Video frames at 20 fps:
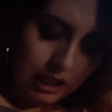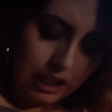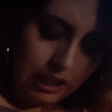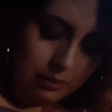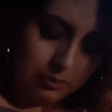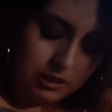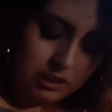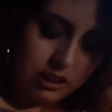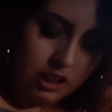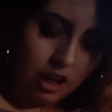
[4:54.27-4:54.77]

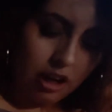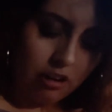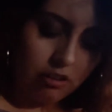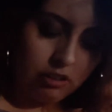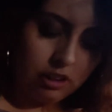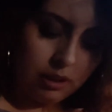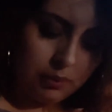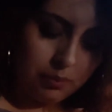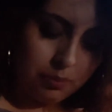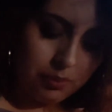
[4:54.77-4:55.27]
I'm
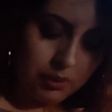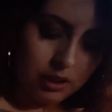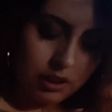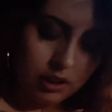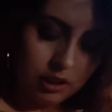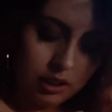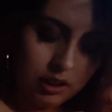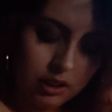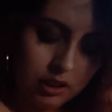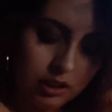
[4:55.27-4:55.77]
sorry,
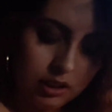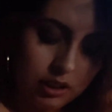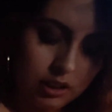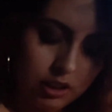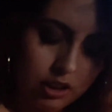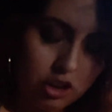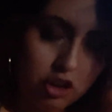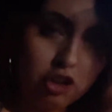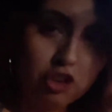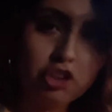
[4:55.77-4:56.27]
but
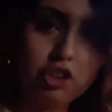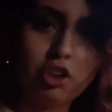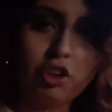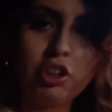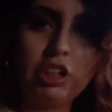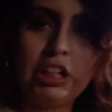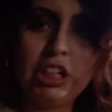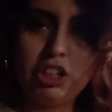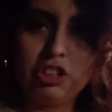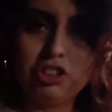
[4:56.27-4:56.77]
you're
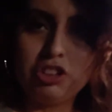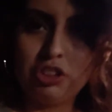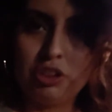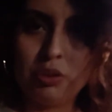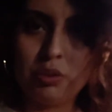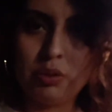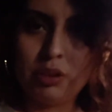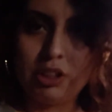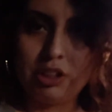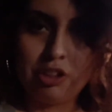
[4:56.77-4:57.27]
30 years
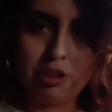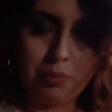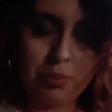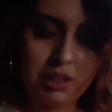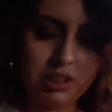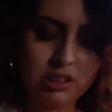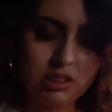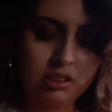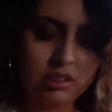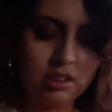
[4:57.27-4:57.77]
old and you're a
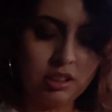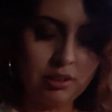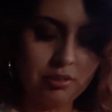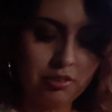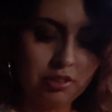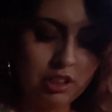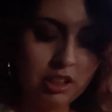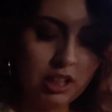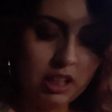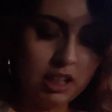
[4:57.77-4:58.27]
pizza
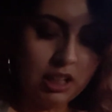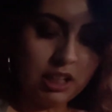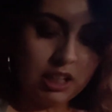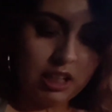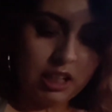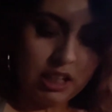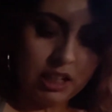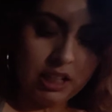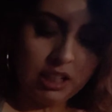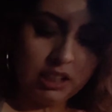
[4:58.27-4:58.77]
delivery guy,
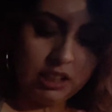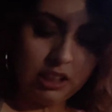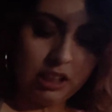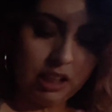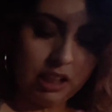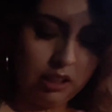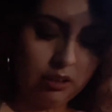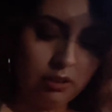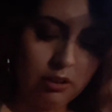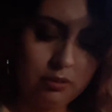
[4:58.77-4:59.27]
and
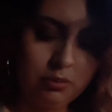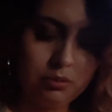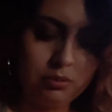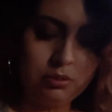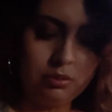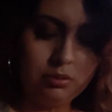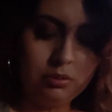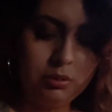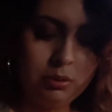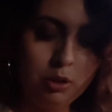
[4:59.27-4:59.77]

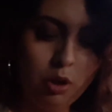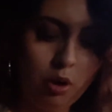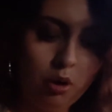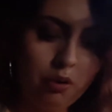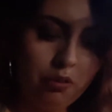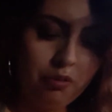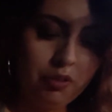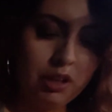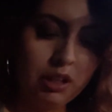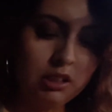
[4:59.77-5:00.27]
no
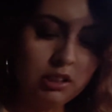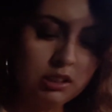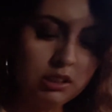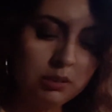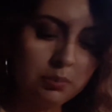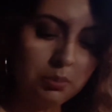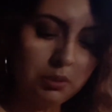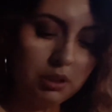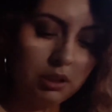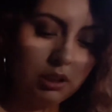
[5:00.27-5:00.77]
offense,
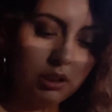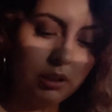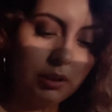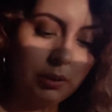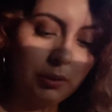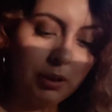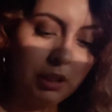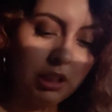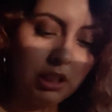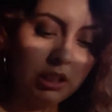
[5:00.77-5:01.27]
but
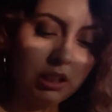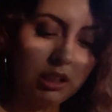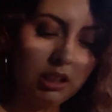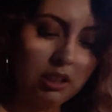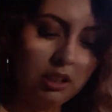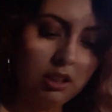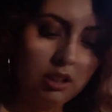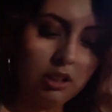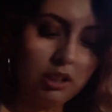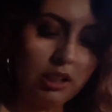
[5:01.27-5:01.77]
he
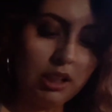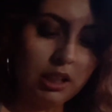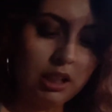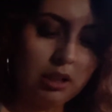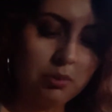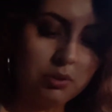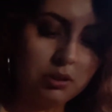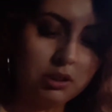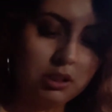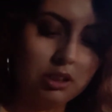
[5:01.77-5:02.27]
didn't look like he
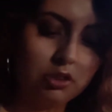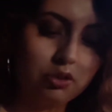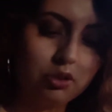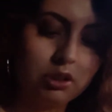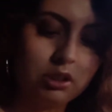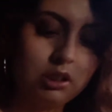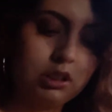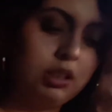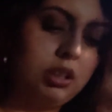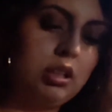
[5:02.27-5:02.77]
was
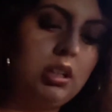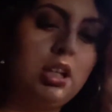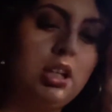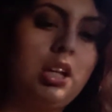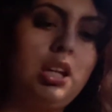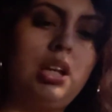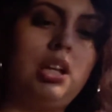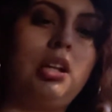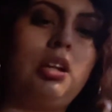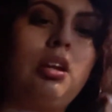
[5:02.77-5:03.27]
interested
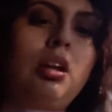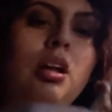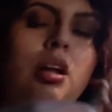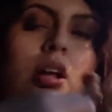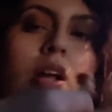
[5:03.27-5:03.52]
in